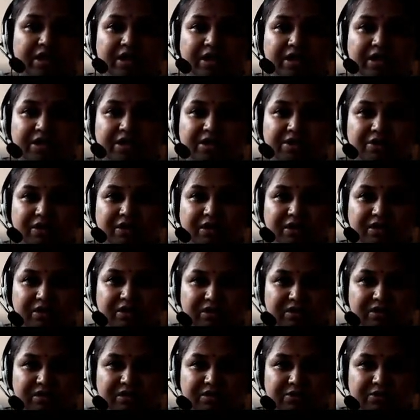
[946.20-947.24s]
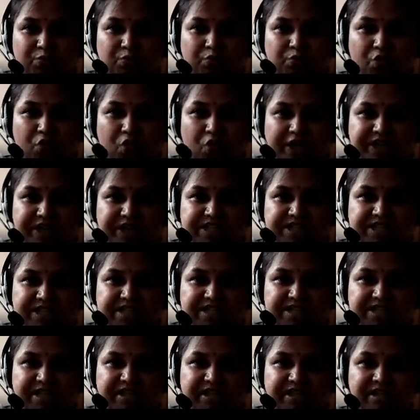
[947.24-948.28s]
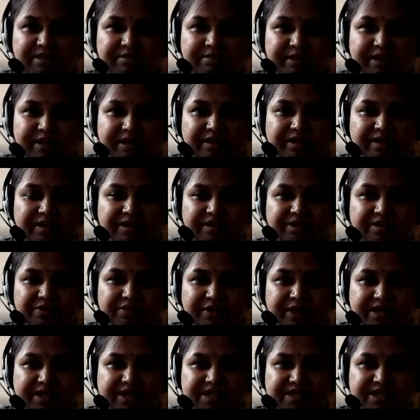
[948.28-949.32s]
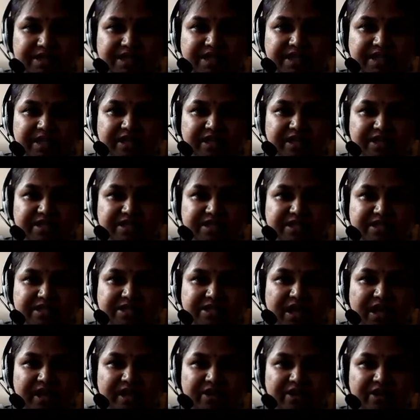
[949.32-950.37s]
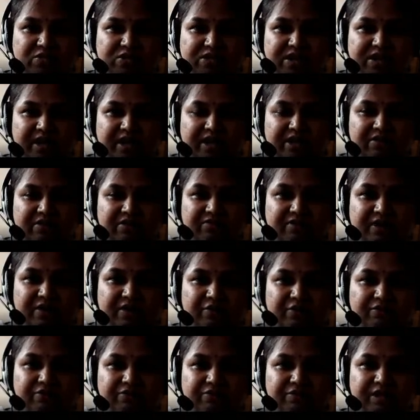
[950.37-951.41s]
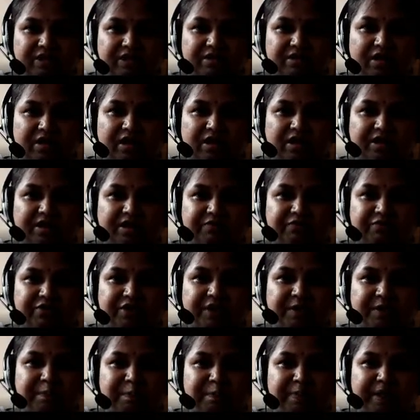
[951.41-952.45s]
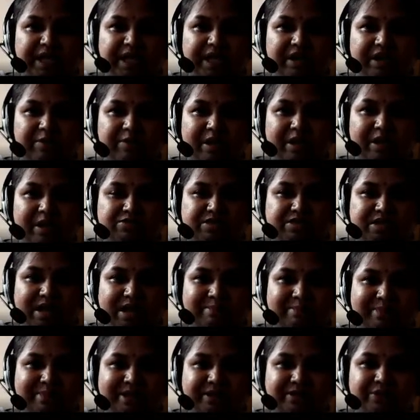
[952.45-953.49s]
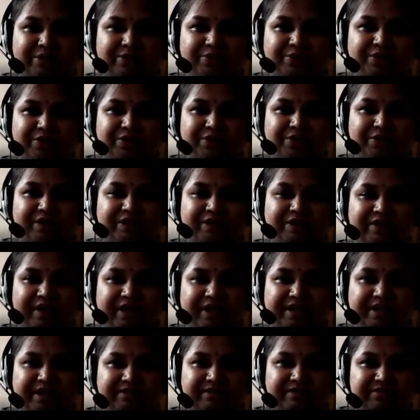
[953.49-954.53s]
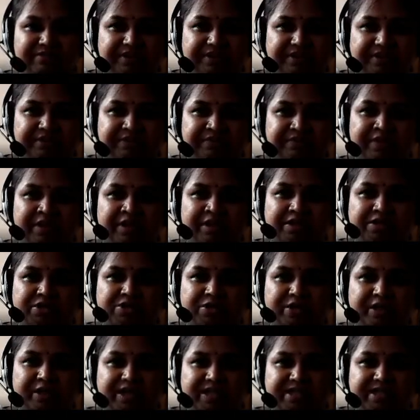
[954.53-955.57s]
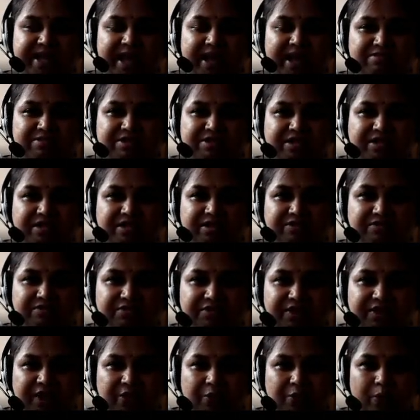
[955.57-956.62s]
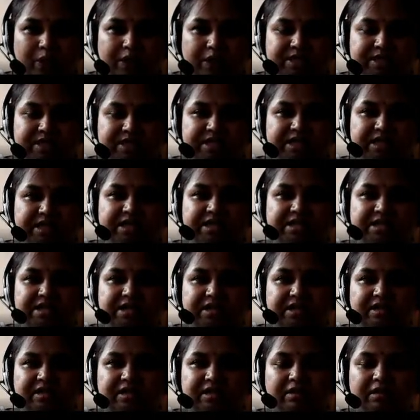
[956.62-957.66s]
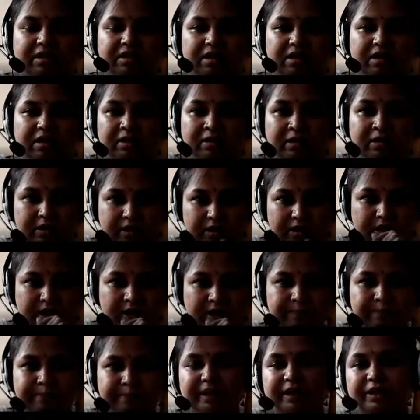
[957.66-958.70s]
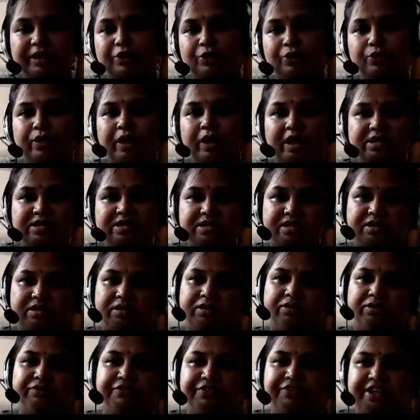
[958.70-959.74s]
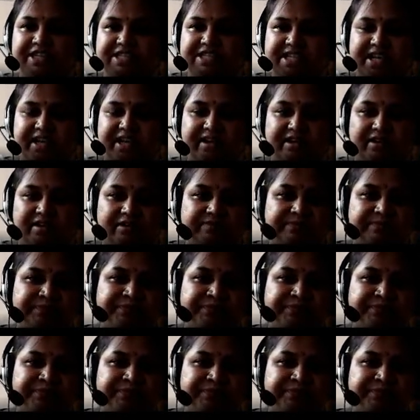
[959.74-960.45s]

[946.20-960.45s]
your voice is nothing but, you can see here, it's a sinusoidal wave with a different peak values, amplitude you will find different. So it is have certain frequency, certain amplitude, and certain phase angle.